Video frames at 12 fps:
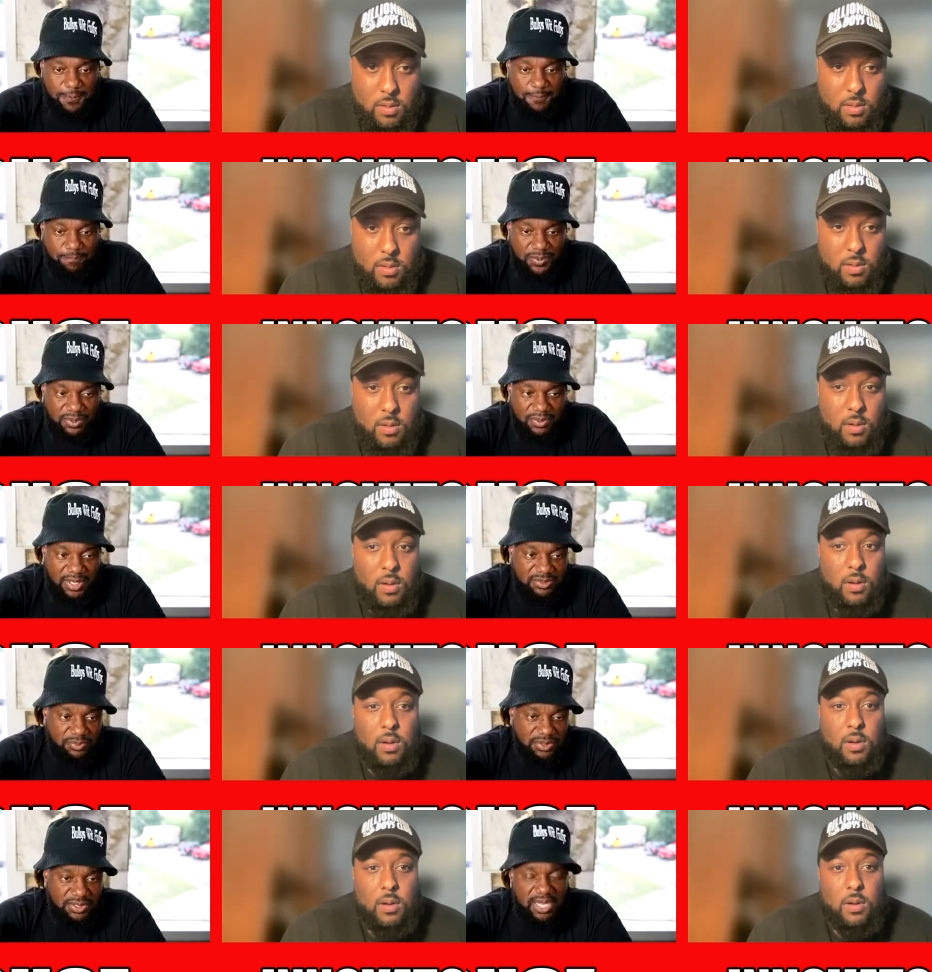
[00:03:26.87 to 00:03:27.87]
Speaker 1: you know, that's what
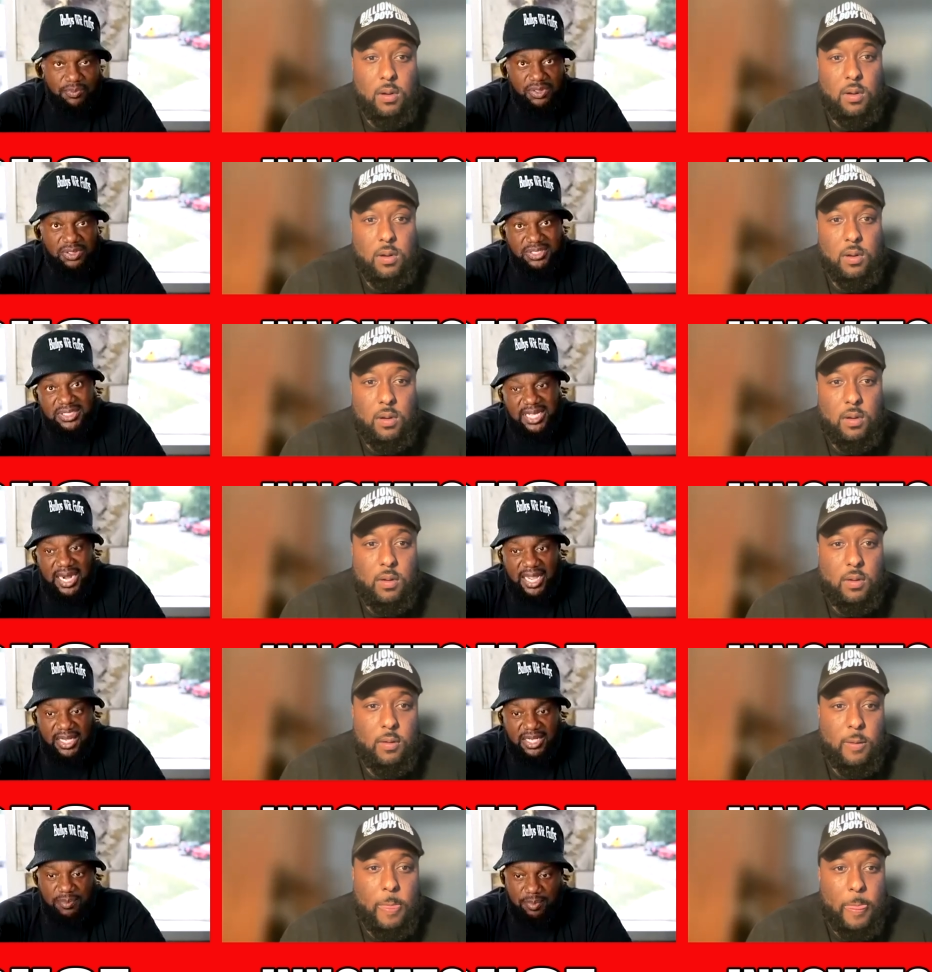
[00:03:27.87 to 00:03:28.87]
that was. That's how that come
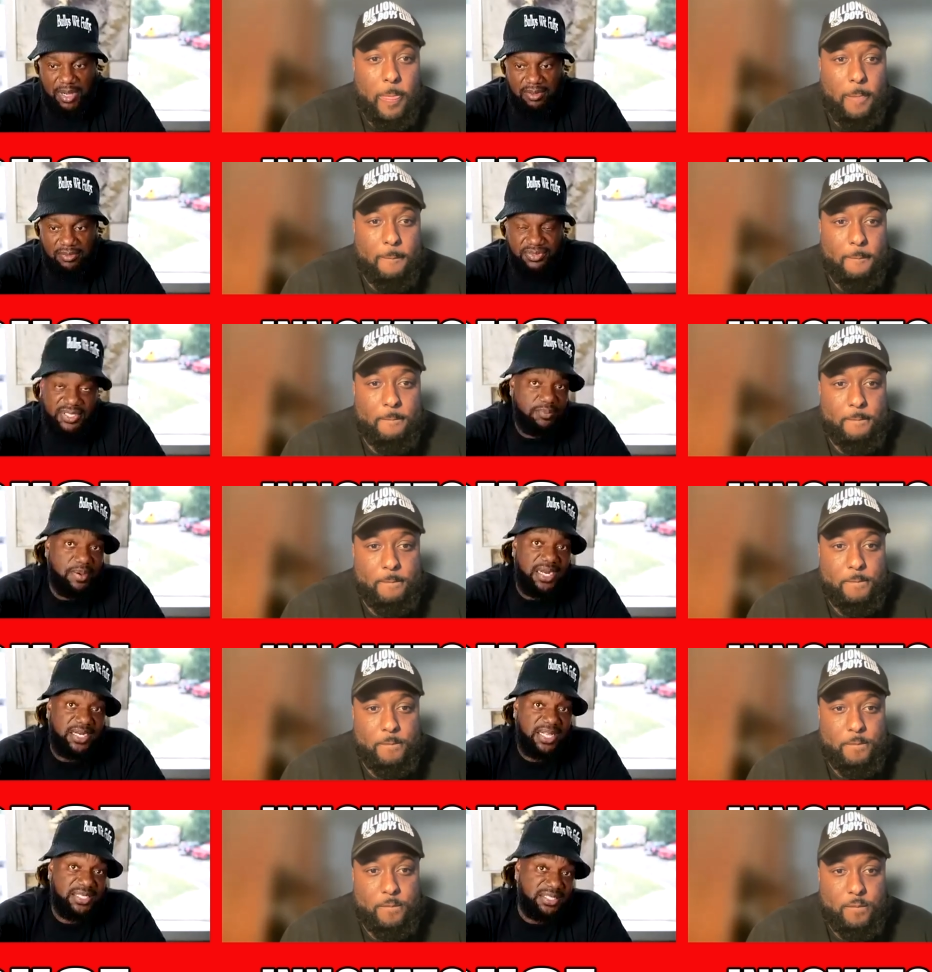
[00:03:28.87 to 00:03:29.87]
about. For anybody that
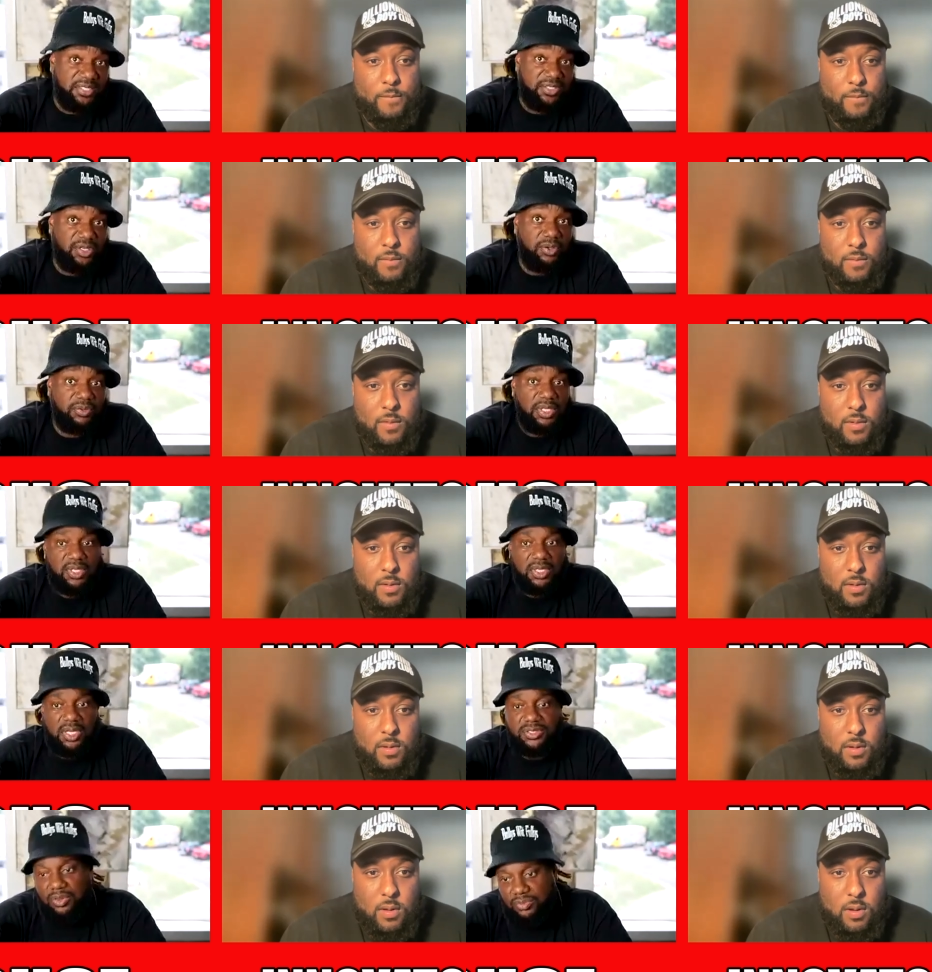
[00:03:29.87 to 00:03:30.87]
didn't know, I don't
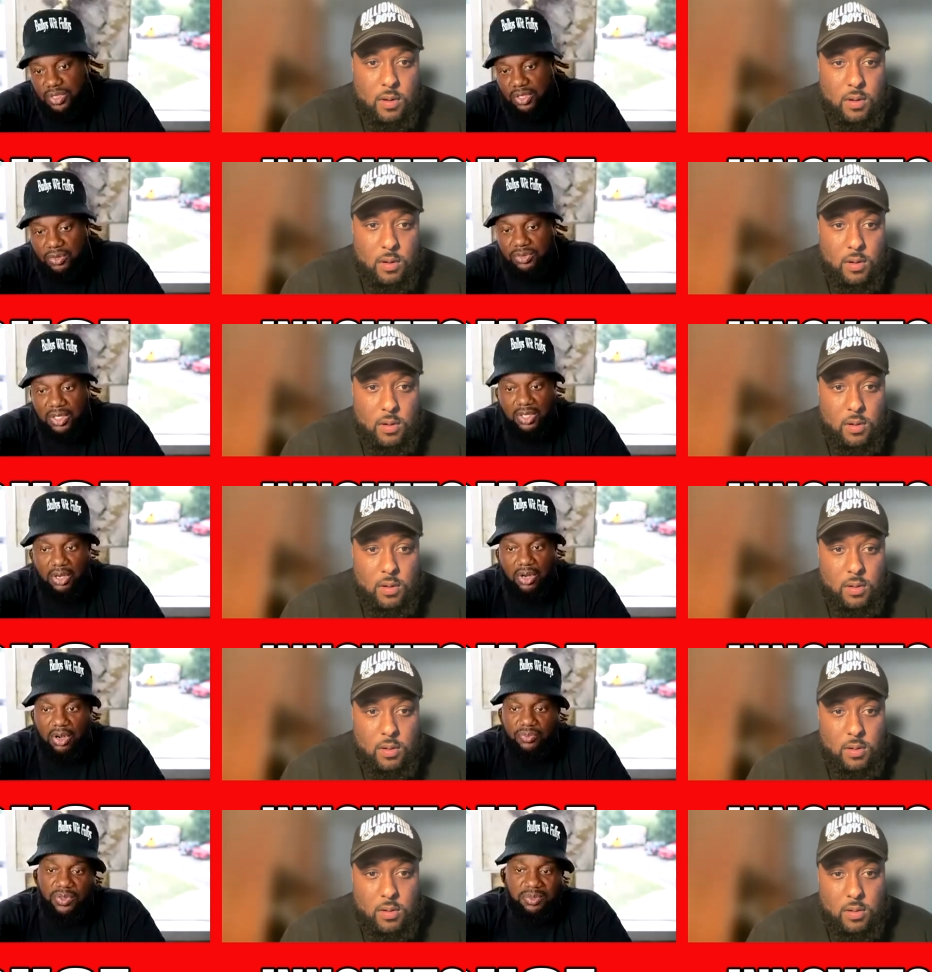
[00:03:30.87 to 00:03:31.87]
know, or want to
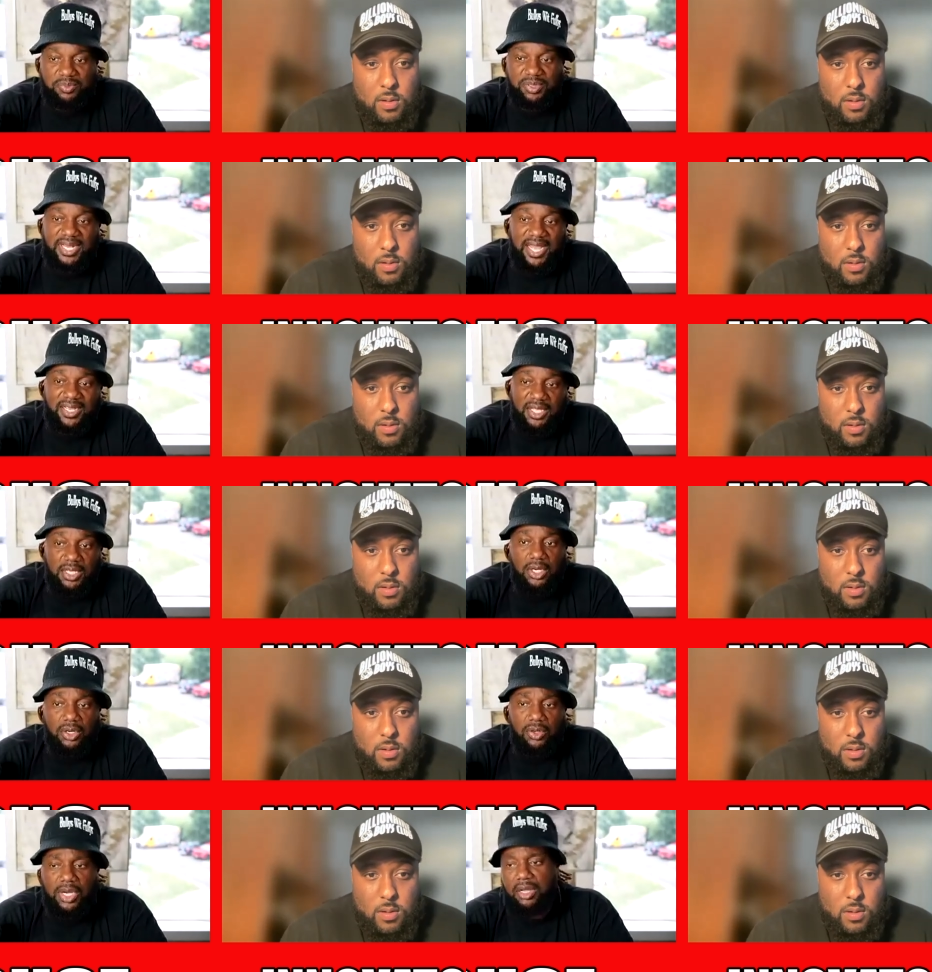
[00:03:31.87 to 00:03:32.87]
be like, oh,
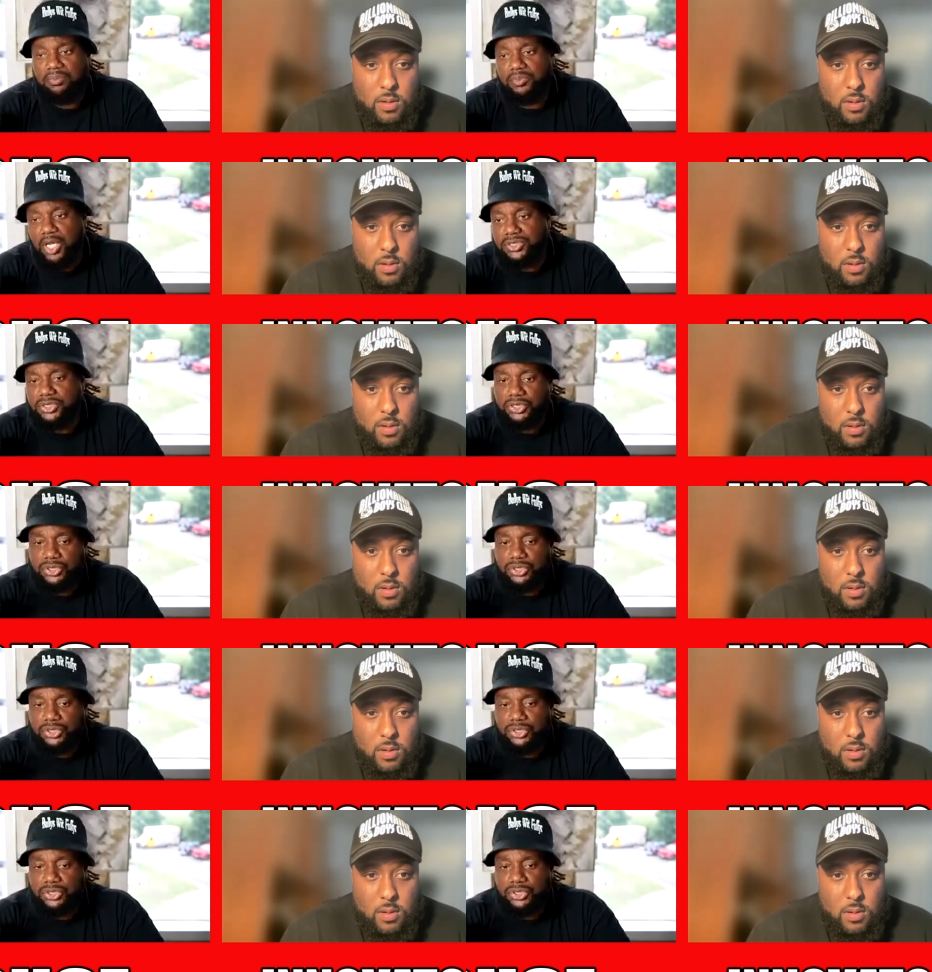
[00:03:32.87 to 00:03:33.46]
how's Merchant Juice